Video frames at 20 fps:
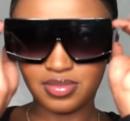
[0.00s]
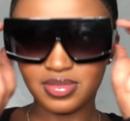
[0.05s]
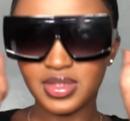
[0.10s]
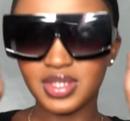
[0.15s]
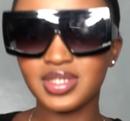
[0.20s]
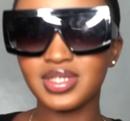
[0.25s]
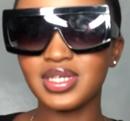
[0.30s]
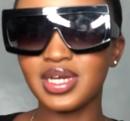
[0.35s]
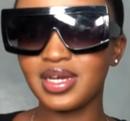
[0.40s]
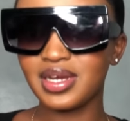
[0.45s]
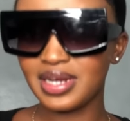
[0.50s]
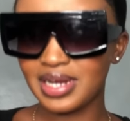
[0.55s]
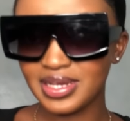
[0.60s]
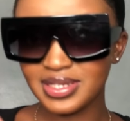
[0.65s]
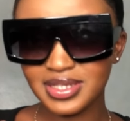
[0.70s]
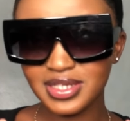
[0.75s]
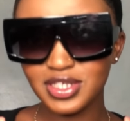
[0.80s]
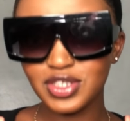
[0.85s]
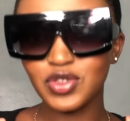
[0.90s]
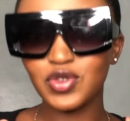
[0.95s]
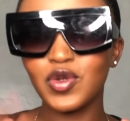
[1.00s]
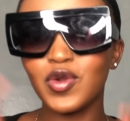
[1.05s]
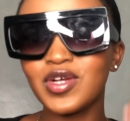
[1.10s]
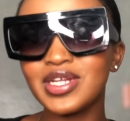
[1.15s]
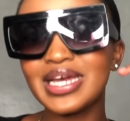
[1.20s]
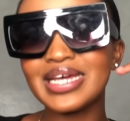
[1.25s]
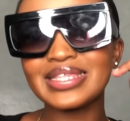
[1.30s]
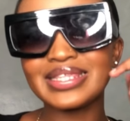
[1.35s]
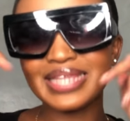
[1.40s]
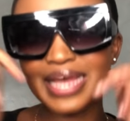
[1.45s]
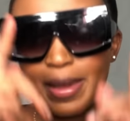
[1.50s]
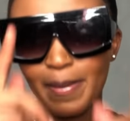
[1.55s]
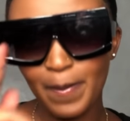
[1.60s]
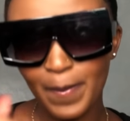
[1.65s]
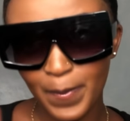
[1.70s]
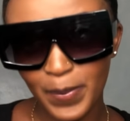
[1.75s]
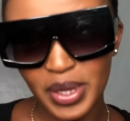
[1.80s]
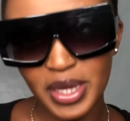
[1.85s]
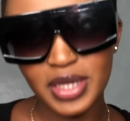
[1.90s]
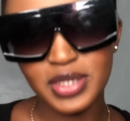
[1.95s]
sunglasses, you look like that
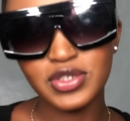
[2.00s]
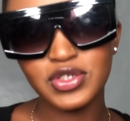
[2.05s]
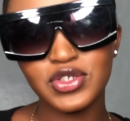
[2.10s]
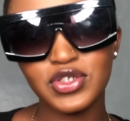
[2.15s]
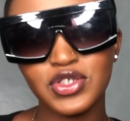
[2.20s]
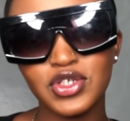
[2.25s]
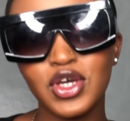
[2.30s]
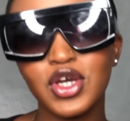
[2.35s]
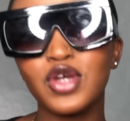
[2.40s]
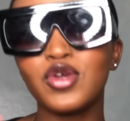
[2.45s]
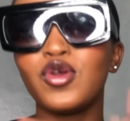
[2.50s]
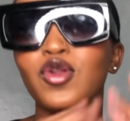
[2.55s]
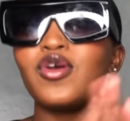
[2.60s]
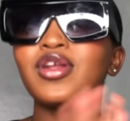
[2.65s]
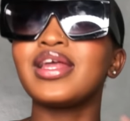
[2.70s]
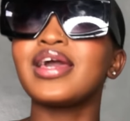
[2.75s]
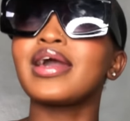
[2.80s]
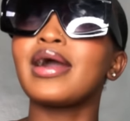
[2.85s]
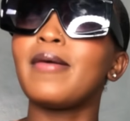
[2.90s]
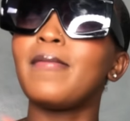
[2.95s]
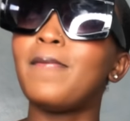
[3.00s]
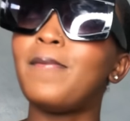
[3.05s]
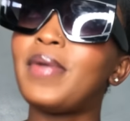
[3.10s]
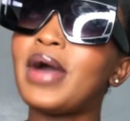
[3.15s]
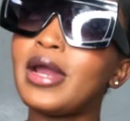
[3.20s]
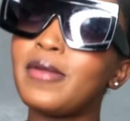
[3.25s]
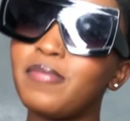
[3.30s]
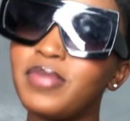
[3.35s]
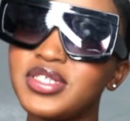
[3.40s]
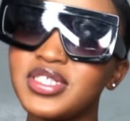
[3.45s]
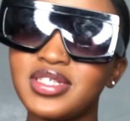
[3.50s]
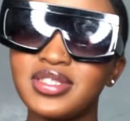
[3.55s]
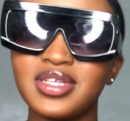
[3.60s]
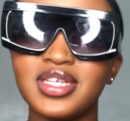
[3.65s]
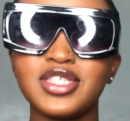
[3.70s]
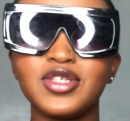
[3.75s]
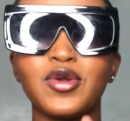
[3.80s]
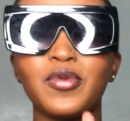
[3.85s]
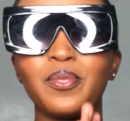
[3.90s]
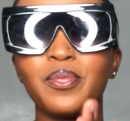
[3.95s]
bitch. You look like a bad bitch, and
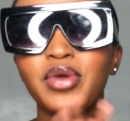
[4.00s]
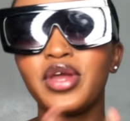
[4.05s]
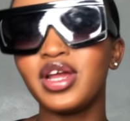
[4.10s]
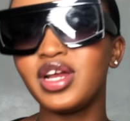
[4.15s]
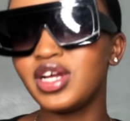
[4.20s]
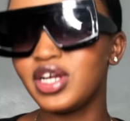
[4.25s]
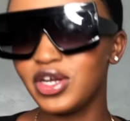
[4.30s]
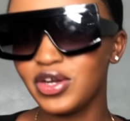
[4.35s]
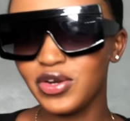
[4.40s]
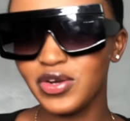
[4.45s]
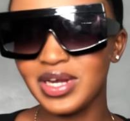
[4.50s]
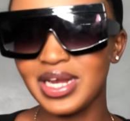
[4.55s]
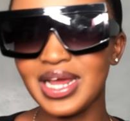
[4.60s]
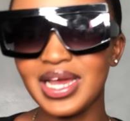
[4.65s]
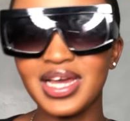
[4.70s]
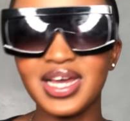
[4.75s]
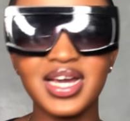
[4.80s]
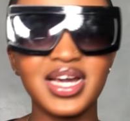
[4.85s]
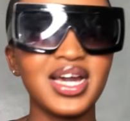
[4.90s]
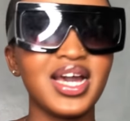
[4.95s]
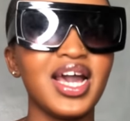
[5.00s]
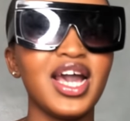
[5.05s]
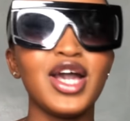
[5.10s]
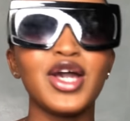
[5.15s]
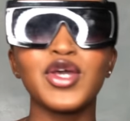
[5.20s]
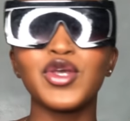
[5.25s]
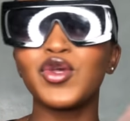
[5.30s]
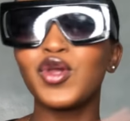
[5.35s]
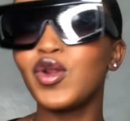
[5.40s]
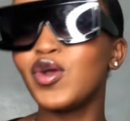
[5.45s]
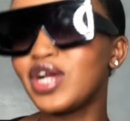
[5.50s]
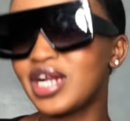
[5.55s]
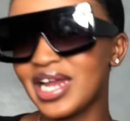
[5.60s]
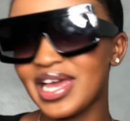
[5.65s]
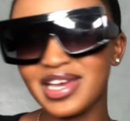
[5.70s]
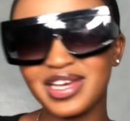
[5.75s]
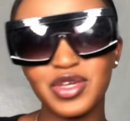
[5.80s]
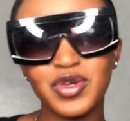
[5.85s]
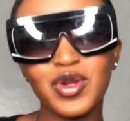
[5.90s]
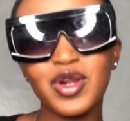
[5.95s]
that's on period. Like, you look
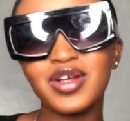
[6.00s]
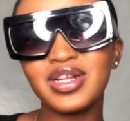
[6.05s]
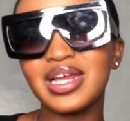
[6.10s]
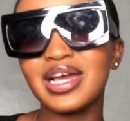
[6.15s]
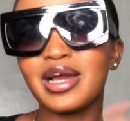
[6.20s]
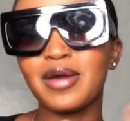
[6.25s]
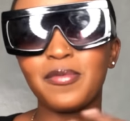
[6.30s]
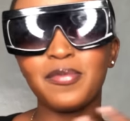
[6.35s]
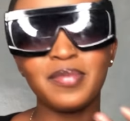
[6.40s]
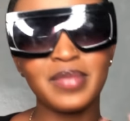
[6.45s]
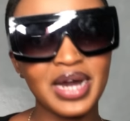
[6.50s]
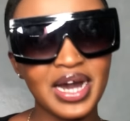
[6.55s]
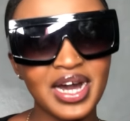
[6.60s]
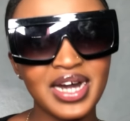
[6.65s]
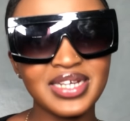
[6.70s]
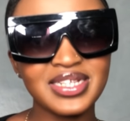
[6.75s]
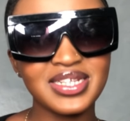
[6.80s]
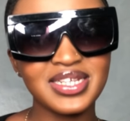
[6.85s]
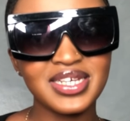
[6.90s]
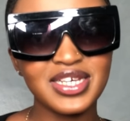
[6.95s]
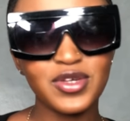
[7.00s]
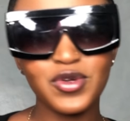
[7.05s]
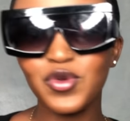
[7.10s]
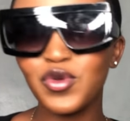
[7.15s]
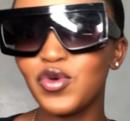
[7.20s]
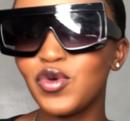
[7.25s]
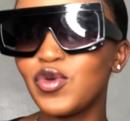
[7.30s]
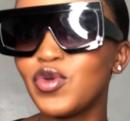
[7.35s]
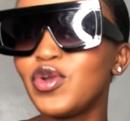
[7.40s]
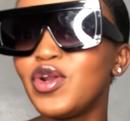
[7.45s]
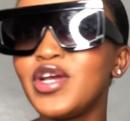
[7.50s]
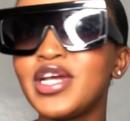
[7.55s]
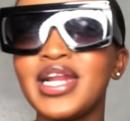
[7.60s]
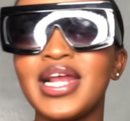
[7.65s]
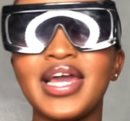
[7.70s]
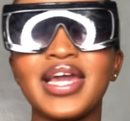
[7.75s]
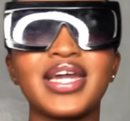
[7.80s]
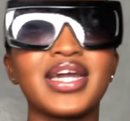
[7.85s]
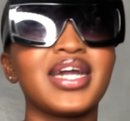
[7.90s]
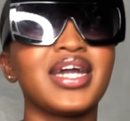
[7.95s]
like money, you know? You look
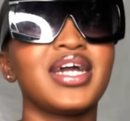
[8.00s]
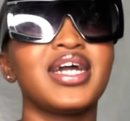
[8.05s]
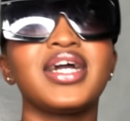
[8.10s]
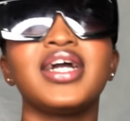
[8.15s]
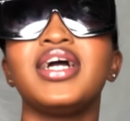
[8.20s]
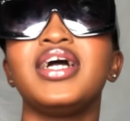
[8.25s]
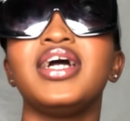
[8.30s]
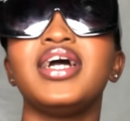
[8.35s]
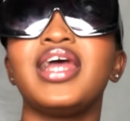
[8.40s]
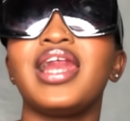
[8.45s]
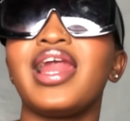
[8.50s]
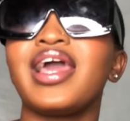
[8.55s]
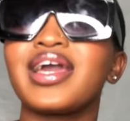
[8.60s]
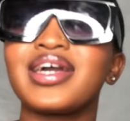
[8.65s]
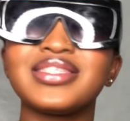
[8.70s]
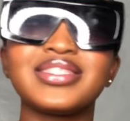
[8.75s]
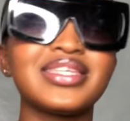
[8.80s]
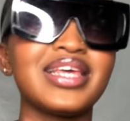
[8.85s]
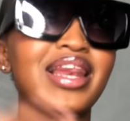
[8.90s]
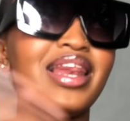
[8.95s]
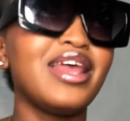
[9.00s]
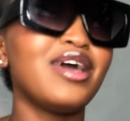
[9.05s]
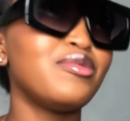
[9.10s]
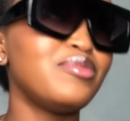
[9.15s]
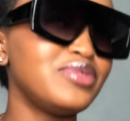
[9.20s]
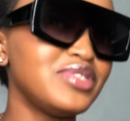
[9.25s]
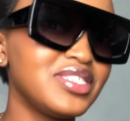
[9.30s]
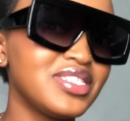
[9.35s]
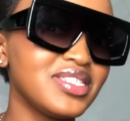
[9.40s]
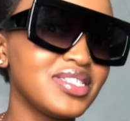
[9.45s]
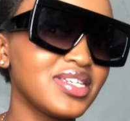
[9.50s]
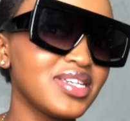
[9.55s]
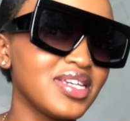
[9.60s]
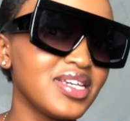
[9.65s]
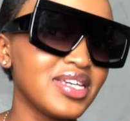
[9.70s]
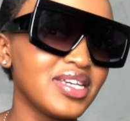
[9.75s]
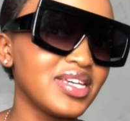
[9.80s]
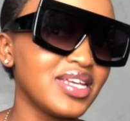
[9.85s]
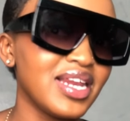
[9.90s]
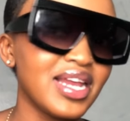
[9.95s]
like a
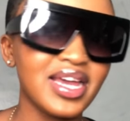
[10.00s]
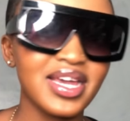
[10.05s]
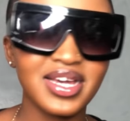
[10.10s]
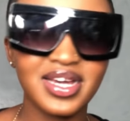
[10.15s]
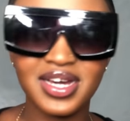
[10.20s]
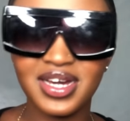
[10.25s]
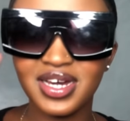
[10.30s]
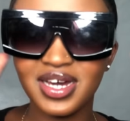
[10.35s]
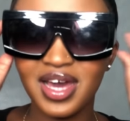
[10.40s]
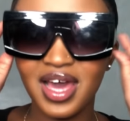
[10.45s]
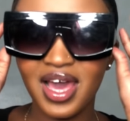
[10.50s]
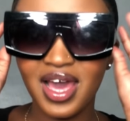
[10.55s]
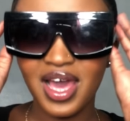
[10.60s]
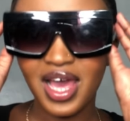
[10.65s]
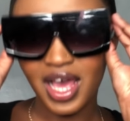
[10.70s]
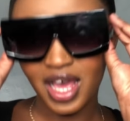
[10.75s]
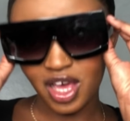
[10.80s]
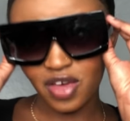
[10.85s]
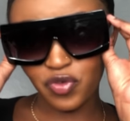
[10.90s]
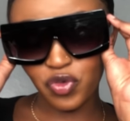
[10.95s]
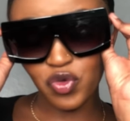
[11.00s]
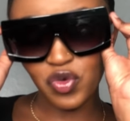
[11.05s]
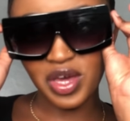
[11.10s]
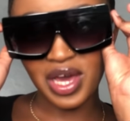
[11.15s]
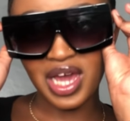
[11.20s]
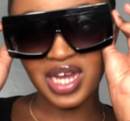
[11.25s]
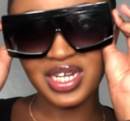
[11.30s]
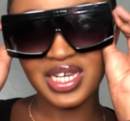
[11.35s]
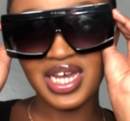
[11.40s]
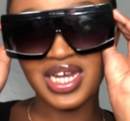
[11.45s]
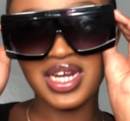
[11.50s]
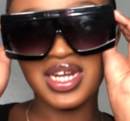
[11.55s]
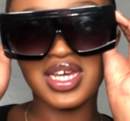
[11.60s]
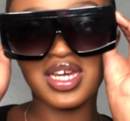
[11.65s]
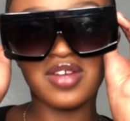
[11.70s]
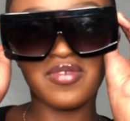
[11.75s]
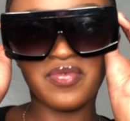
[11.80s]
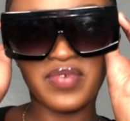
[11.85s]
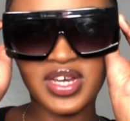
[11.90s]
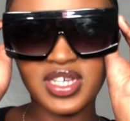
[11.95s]
celebrity. Like, if you can, kindly
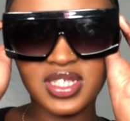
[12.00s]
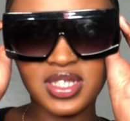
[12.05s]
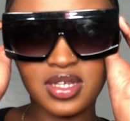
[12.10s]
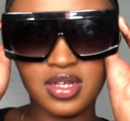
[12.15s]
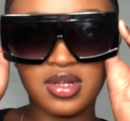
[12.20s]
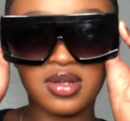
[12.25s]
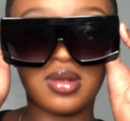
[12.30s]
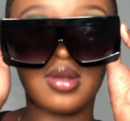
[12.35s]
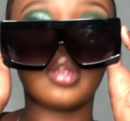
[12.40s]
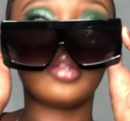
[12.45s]
invest in